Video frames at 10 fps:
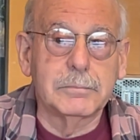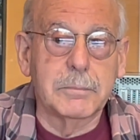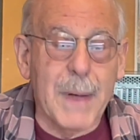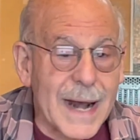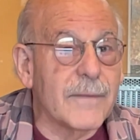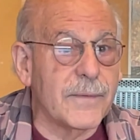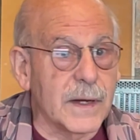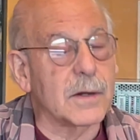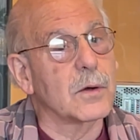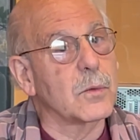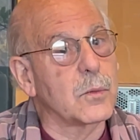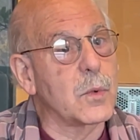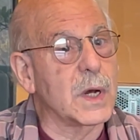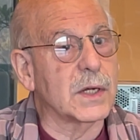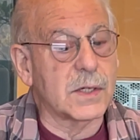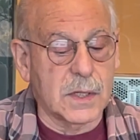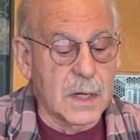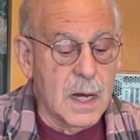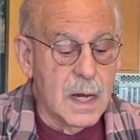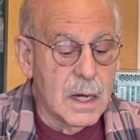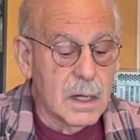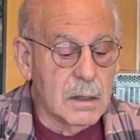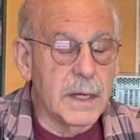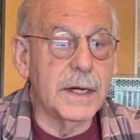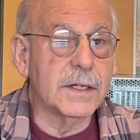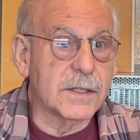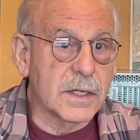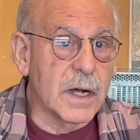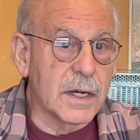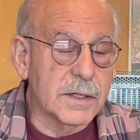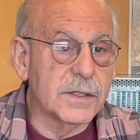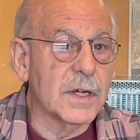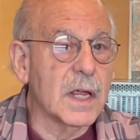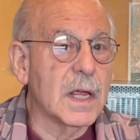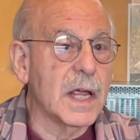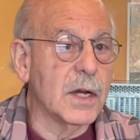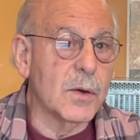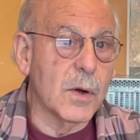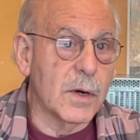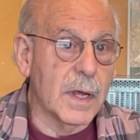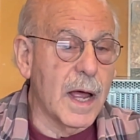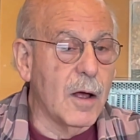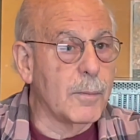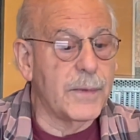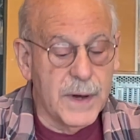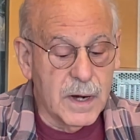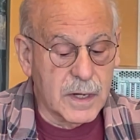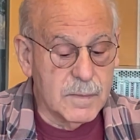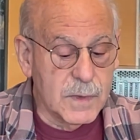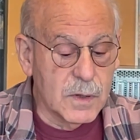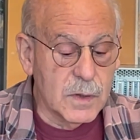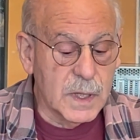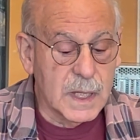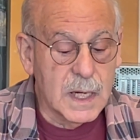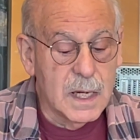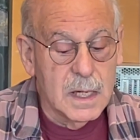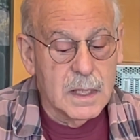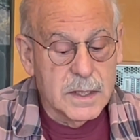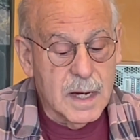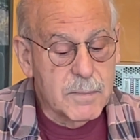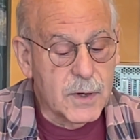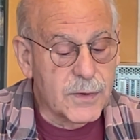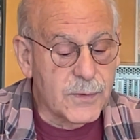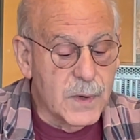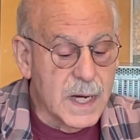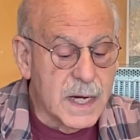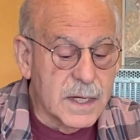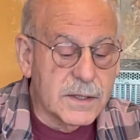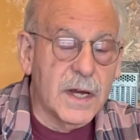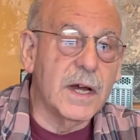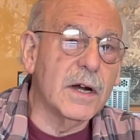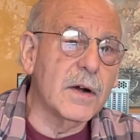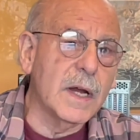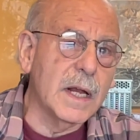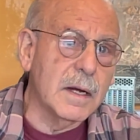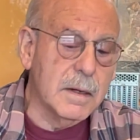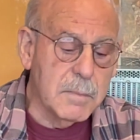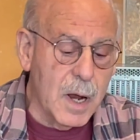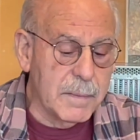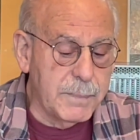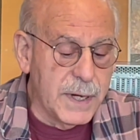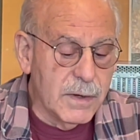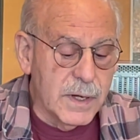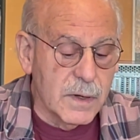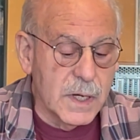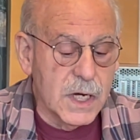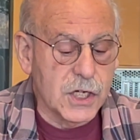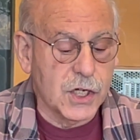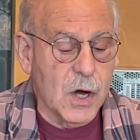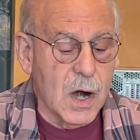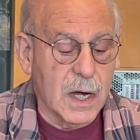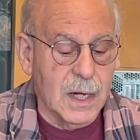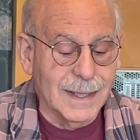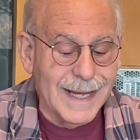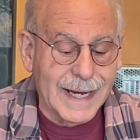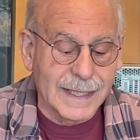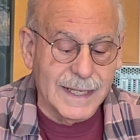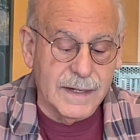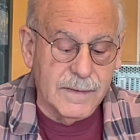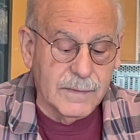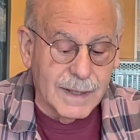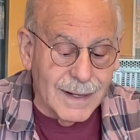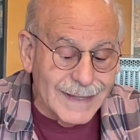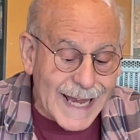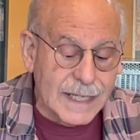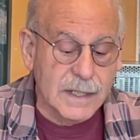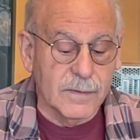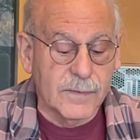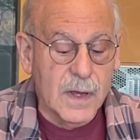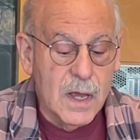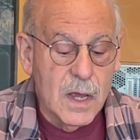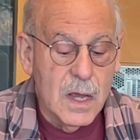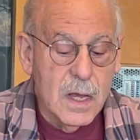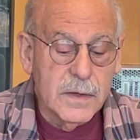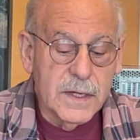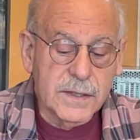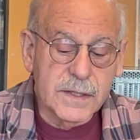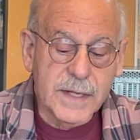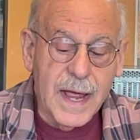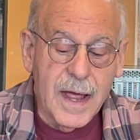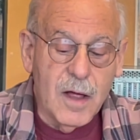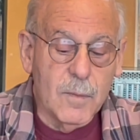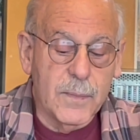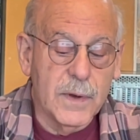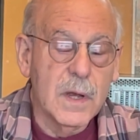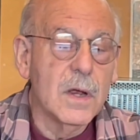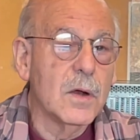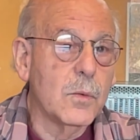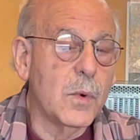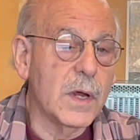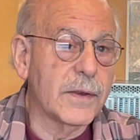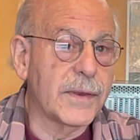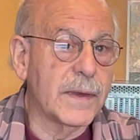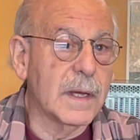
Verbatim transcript: benefit which Glennis does in order to help their community. Number three is here in Montpelier, Ishtar Collected, Collective. This is to help with